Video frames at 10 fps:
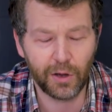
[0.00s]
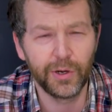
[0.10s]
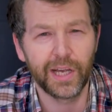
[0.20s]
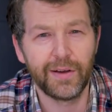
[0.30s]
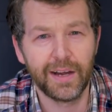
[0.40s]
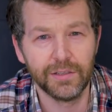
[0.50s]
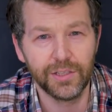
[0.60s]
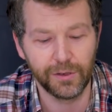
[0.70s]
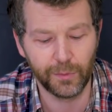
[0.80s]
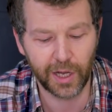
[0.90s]
I want to go out and
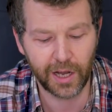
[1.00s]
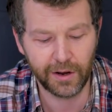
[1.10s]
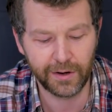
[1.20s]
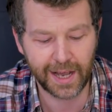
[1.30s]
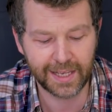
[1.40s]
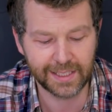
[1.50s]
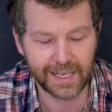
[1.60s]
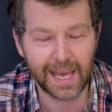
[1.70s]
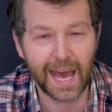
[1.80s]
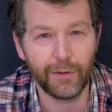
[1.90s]
shoot my own and
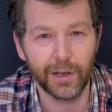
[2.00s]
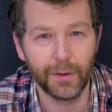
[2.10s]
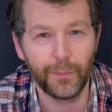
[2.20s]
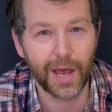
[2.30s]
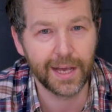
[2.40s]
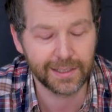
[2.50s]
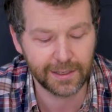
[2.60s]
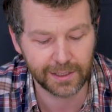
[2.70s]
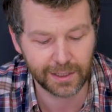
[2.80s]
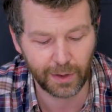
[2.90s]
see how it compares
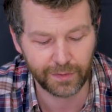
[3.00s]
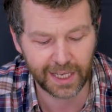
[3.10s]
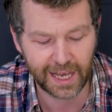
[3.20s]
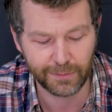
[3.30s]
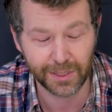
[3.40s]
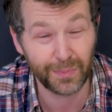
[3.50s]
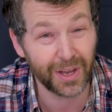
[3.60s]
to some other cameras.